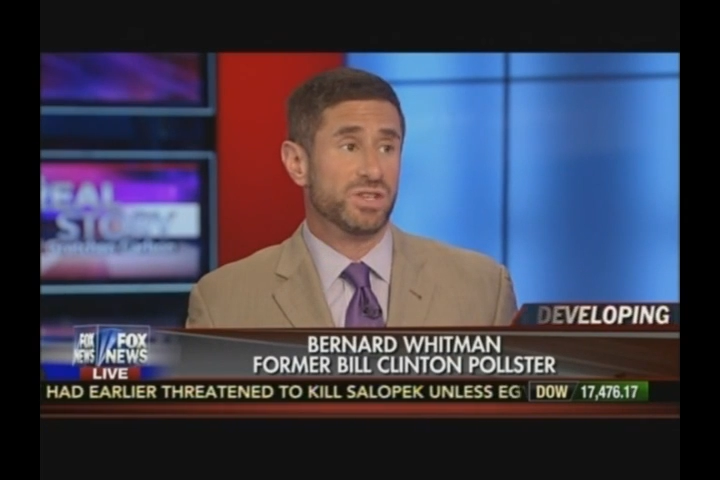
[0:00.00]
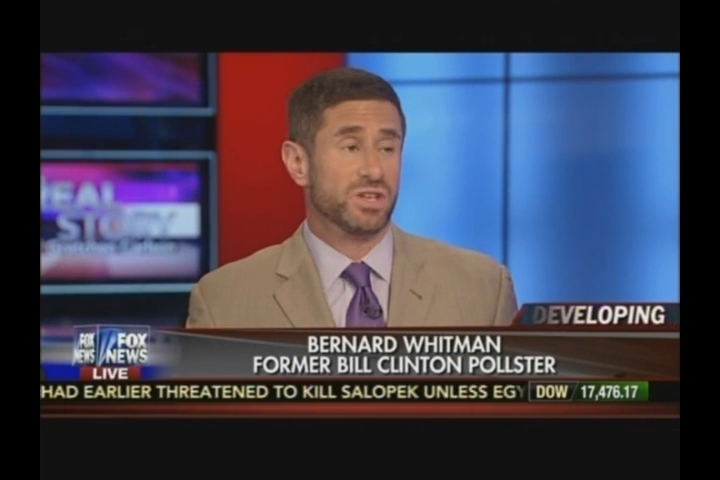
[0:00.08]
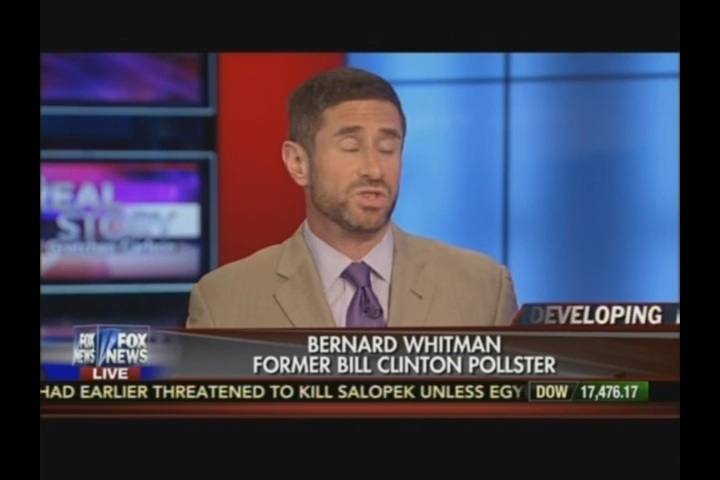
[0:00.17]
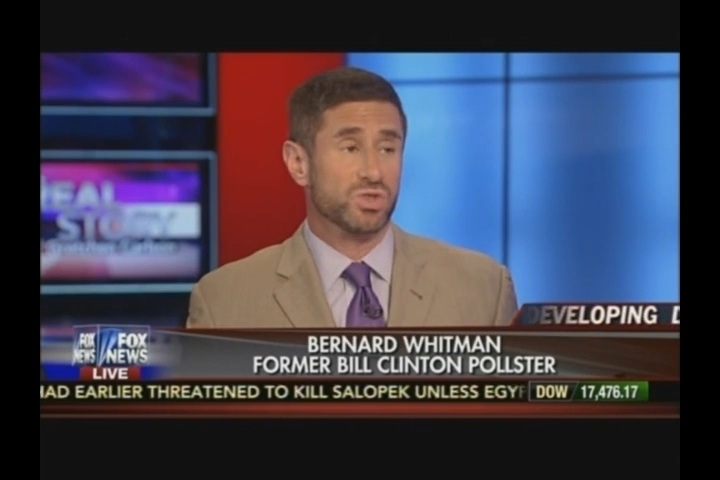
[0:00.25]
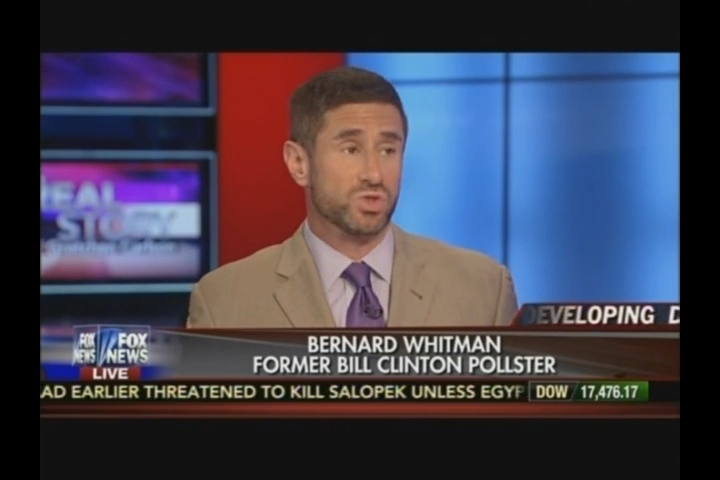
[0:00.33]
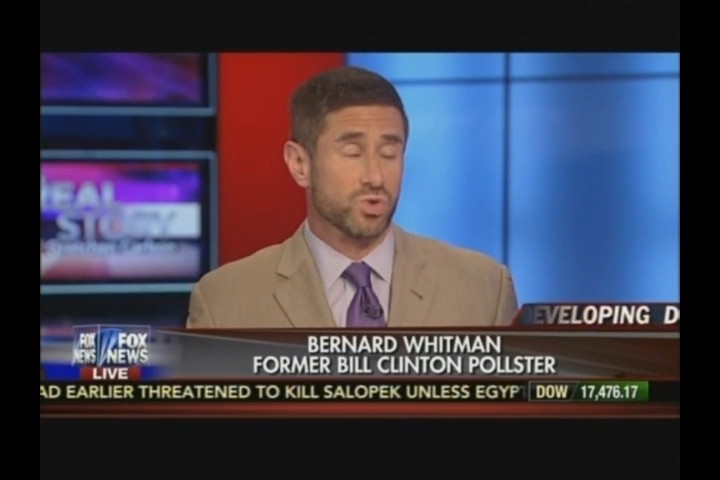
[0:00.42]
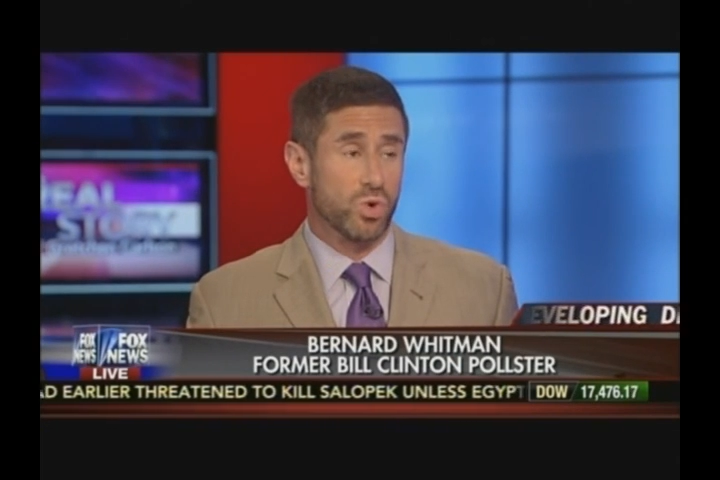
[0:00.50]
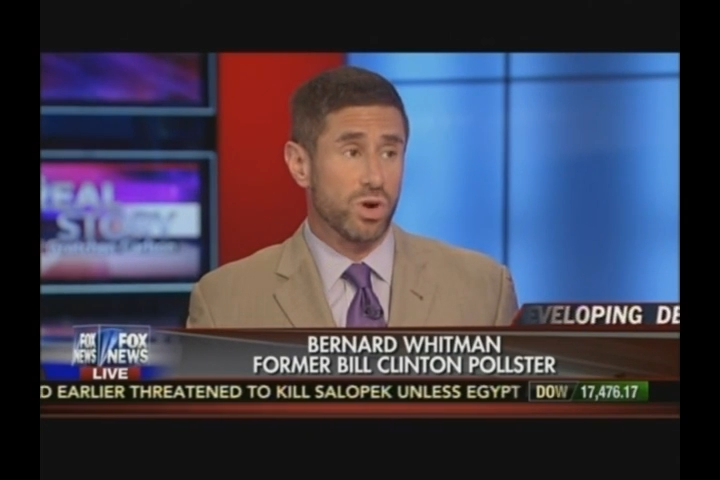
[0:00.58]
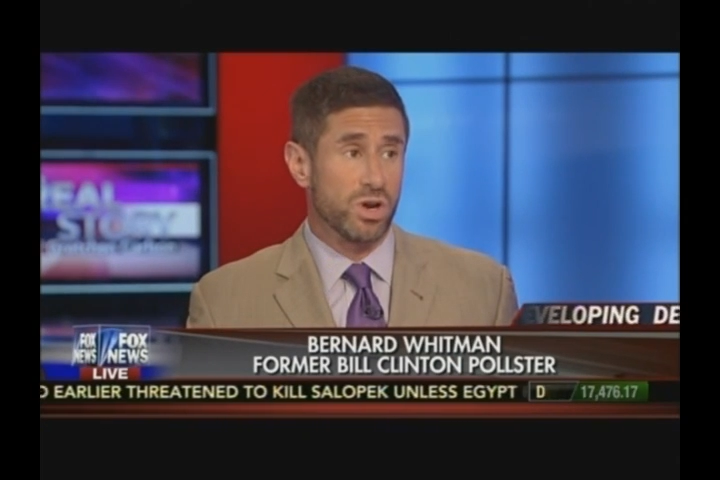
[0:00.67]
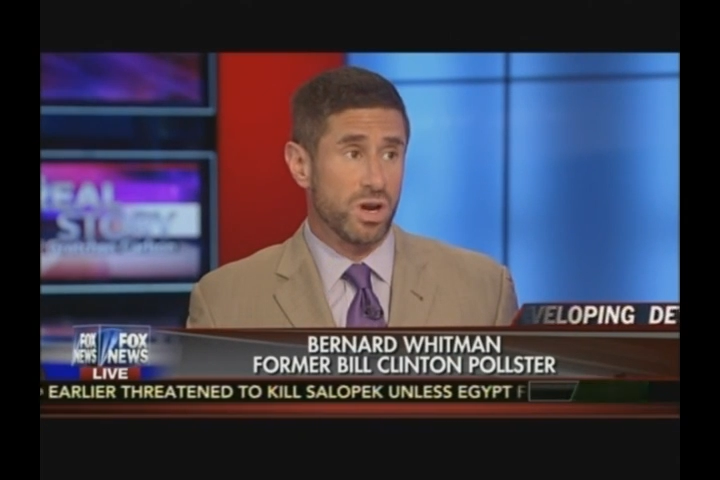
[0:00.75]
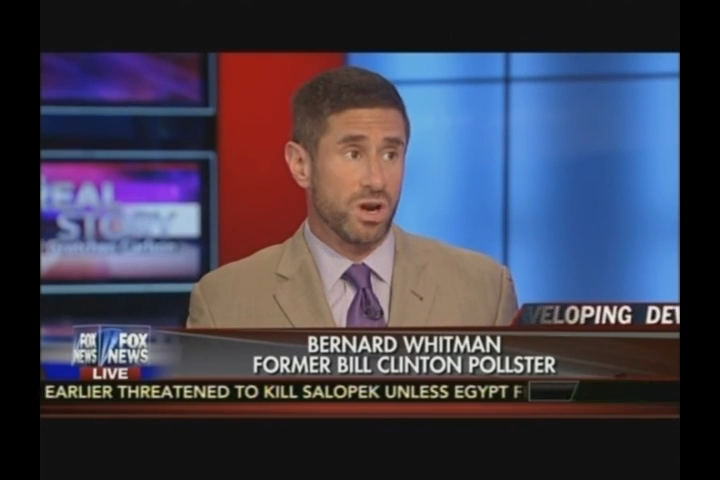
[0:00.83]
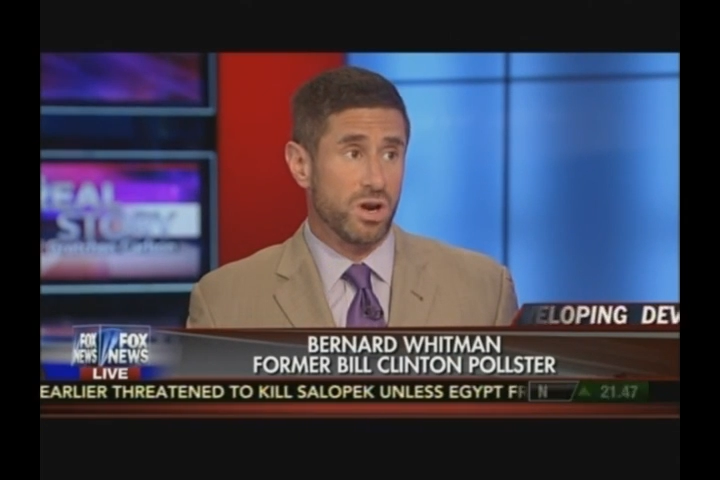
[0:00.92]

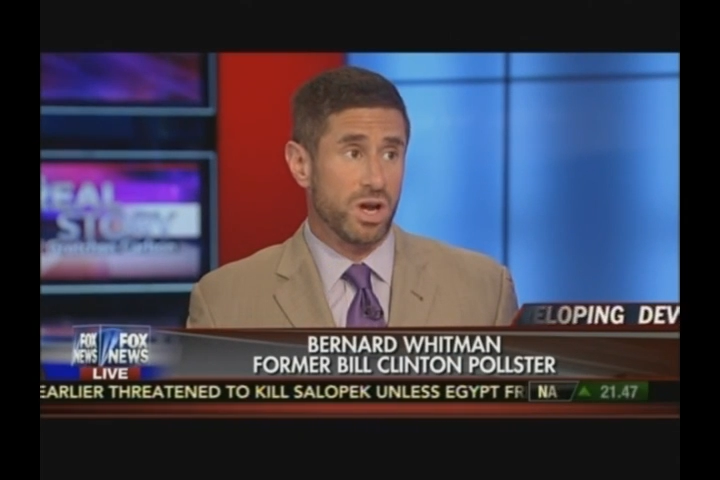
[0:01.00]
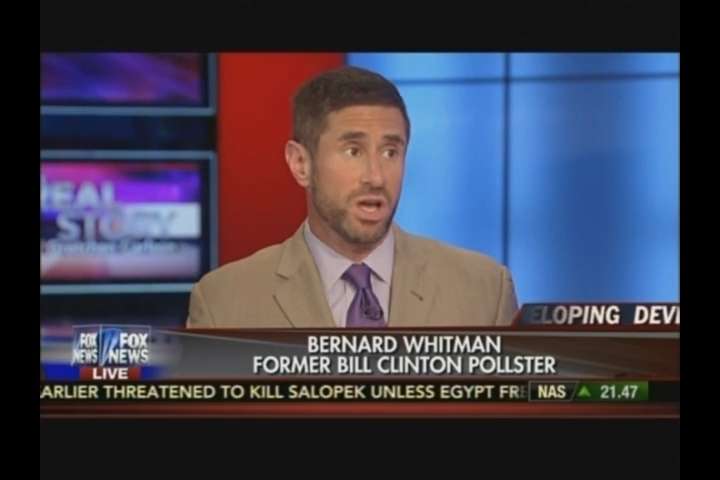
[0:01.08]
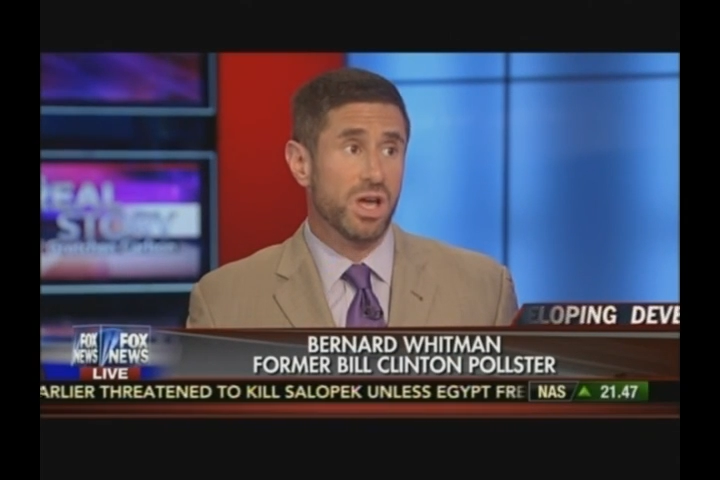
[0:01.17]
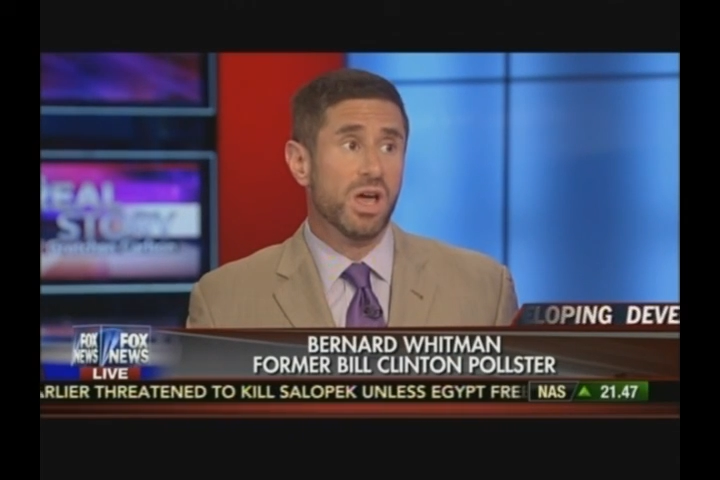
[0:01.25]
extraordinary